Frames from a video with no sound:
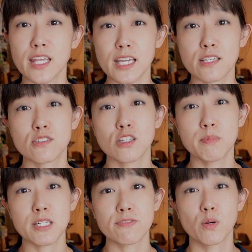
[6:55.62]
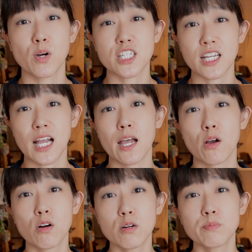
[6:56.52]
Thanks so much for watching. I
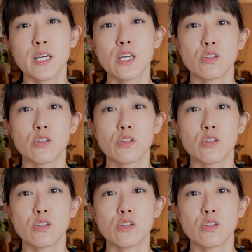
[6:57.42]
hope